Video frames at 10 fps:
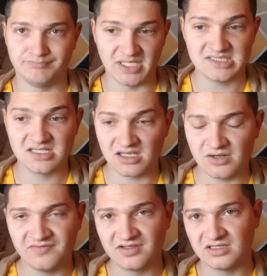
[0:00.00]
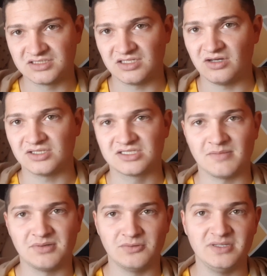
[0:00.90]
better over this last
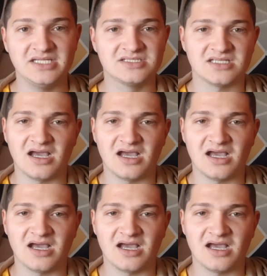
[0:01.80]
couple of weeks.